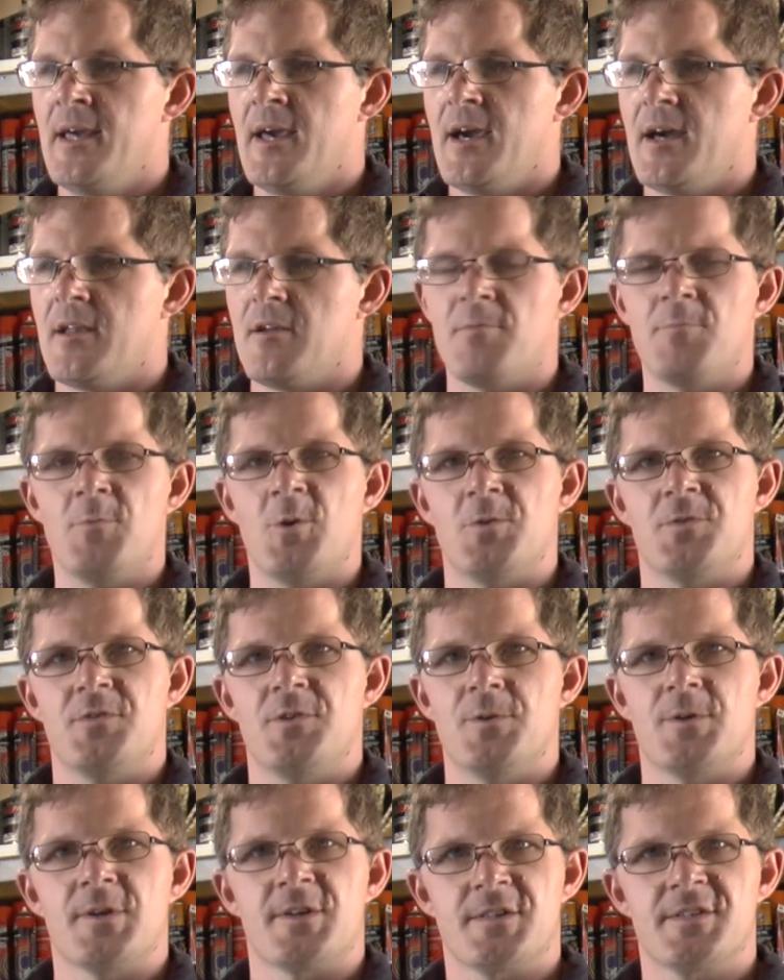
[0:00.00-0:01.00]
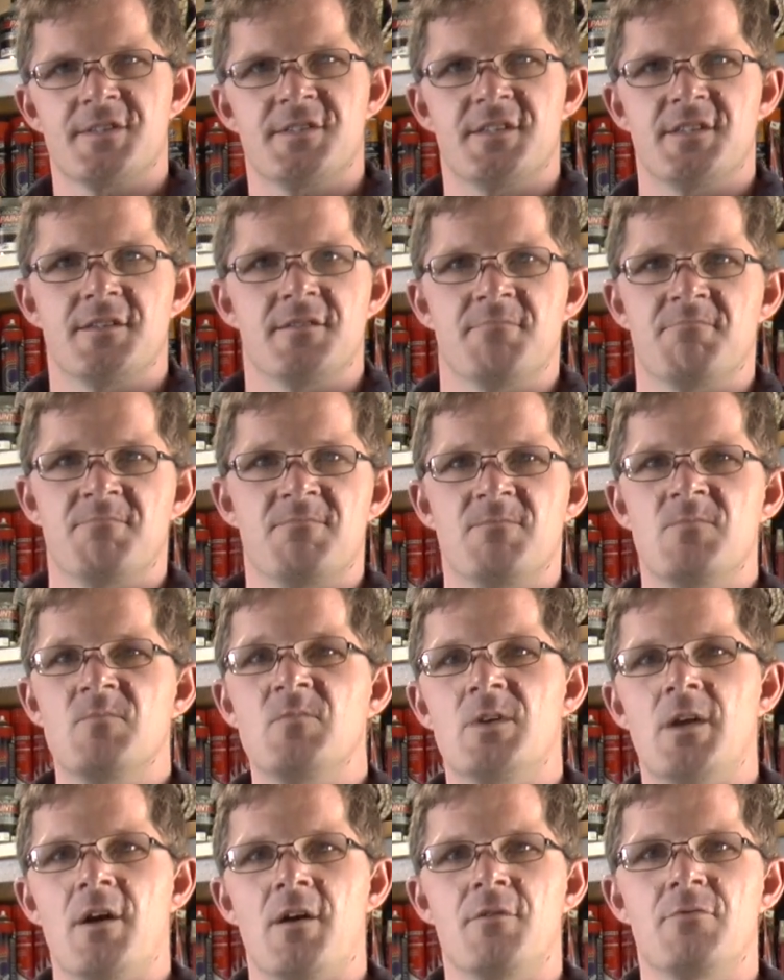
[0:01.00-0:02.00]
and I'm not doing this to
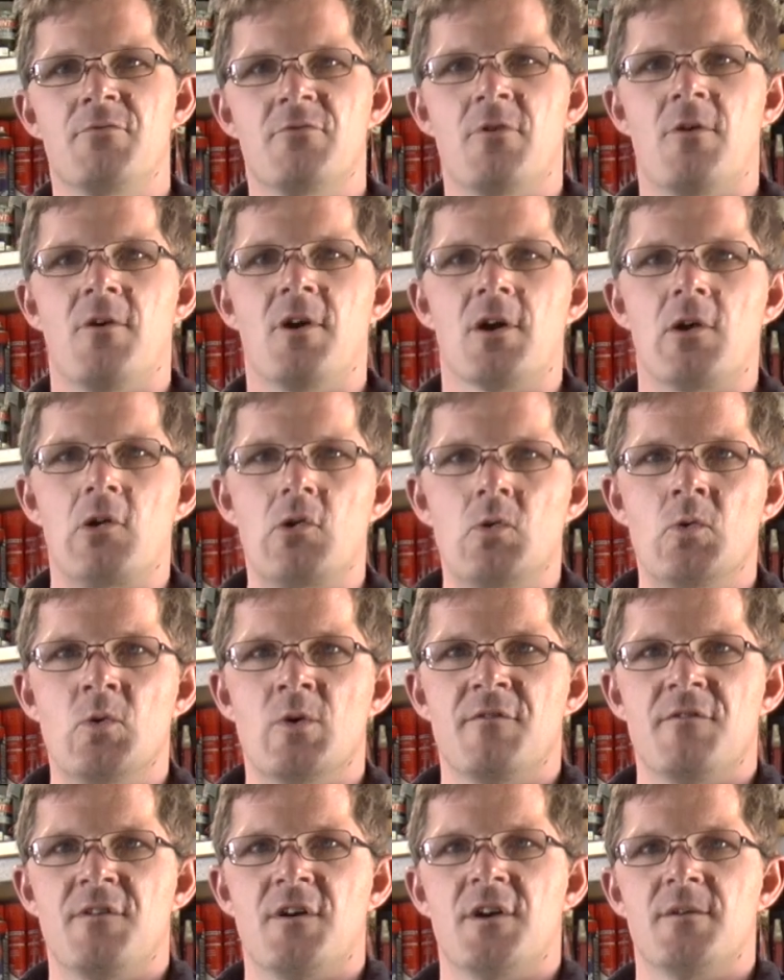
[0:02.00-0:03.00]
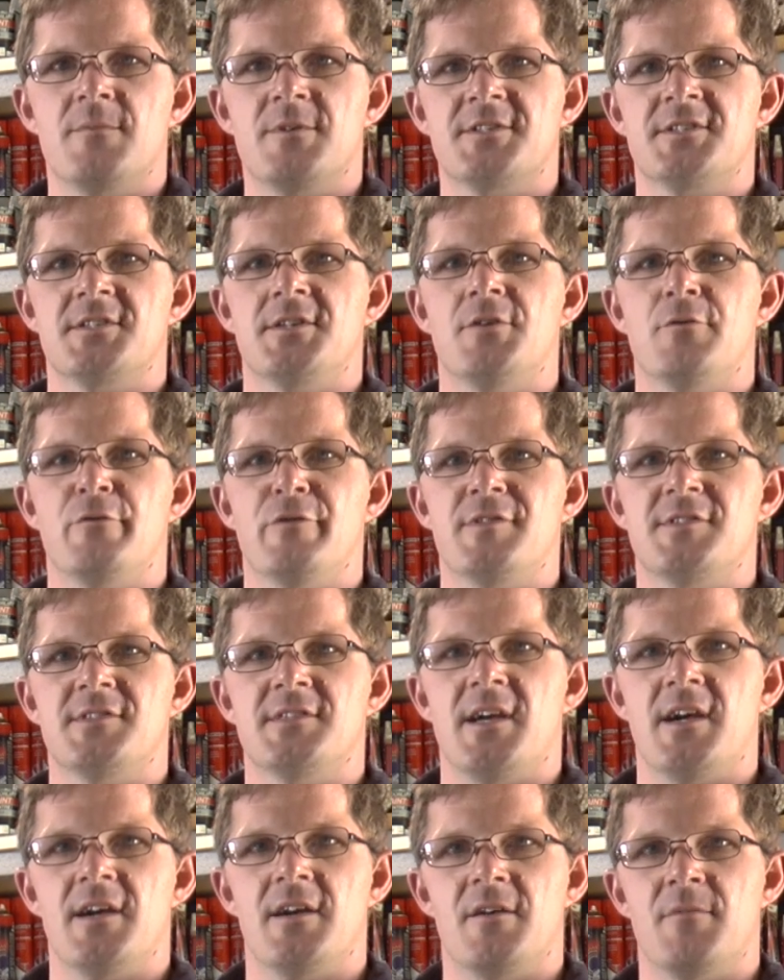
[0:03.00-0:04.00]
try and glorify myself and
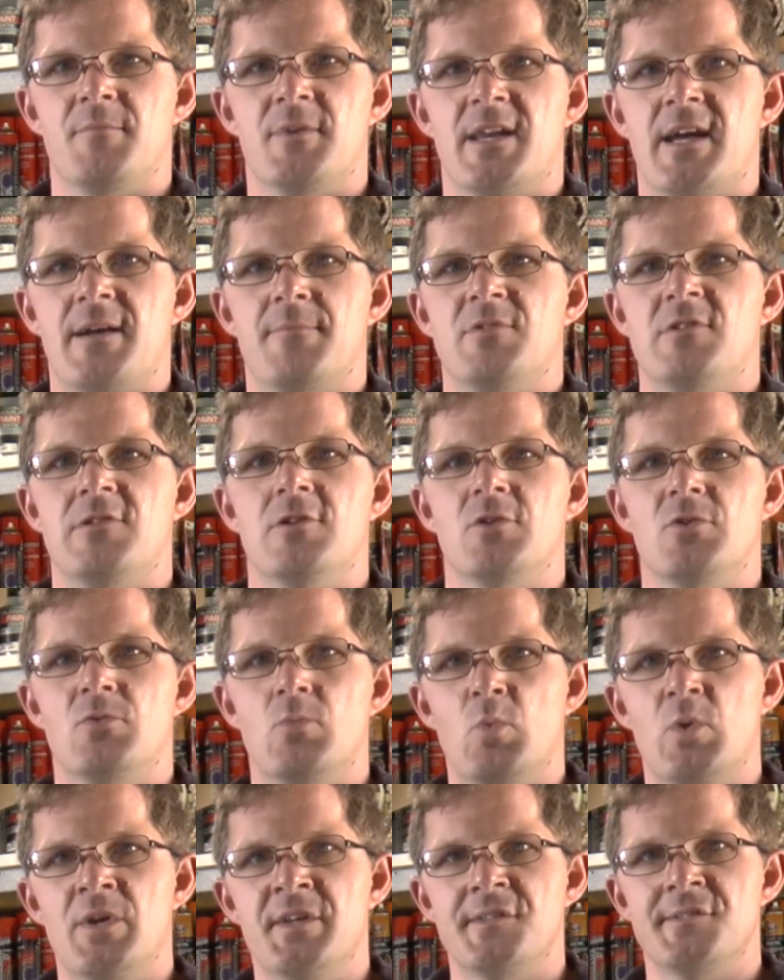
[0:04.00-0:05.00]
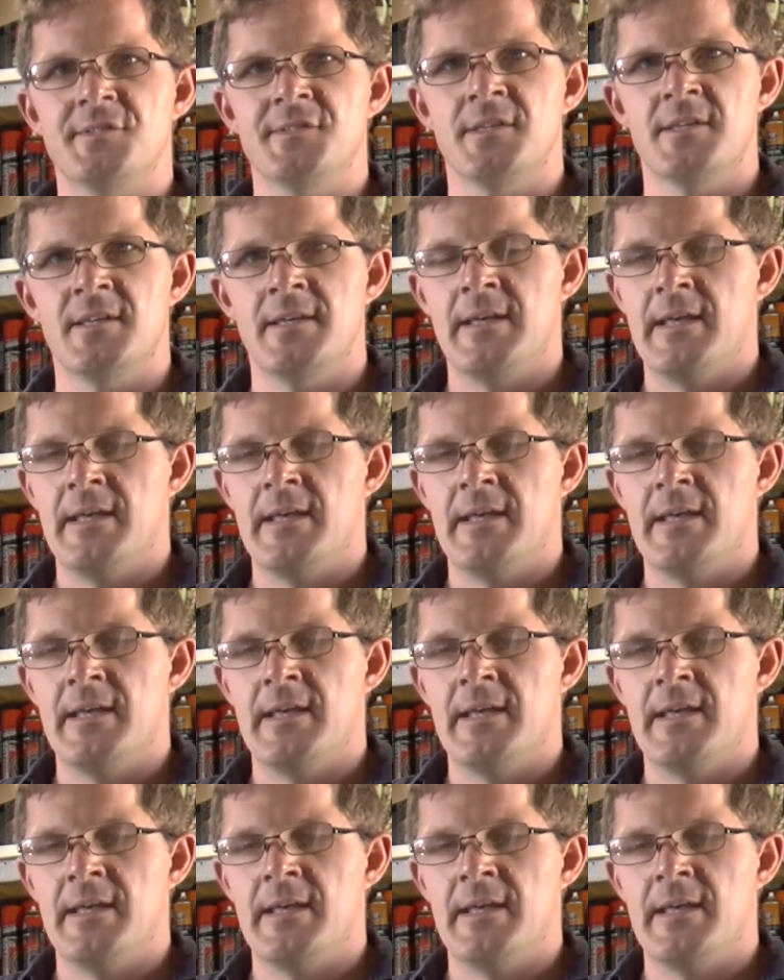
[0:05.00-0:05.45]
say I'm an absolute whiz.